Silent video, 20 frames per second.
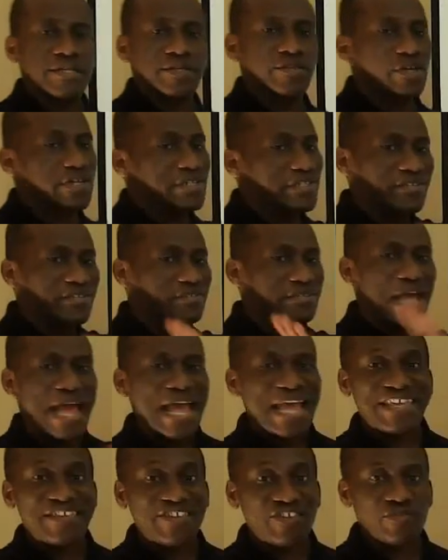You don't need to
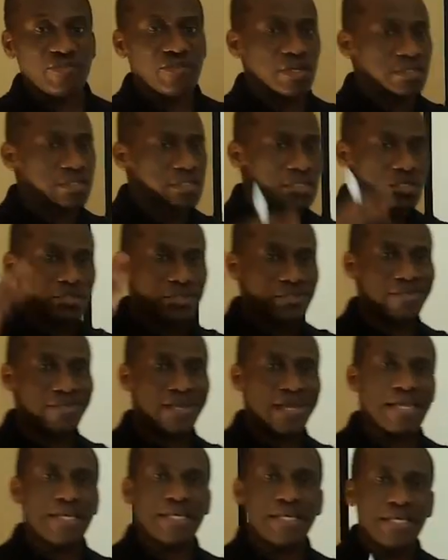argue. You don't need
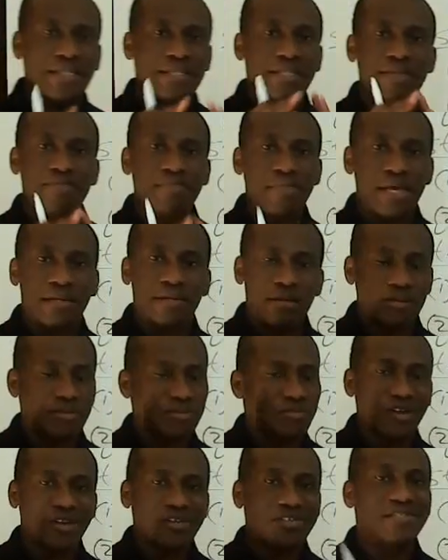AED
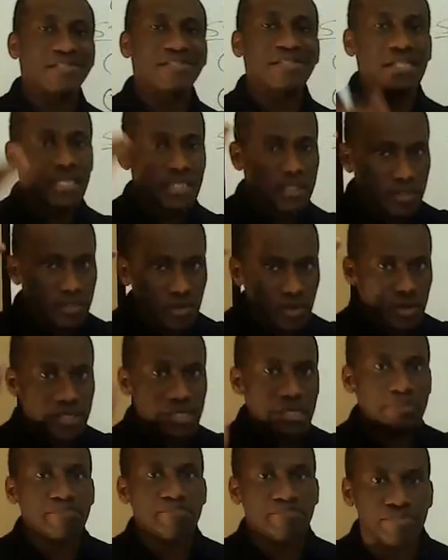doesn't need your
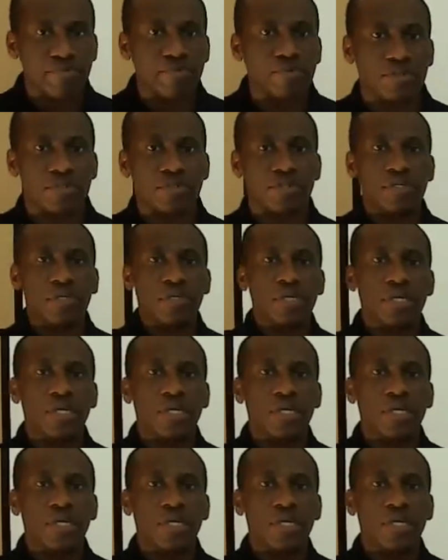input.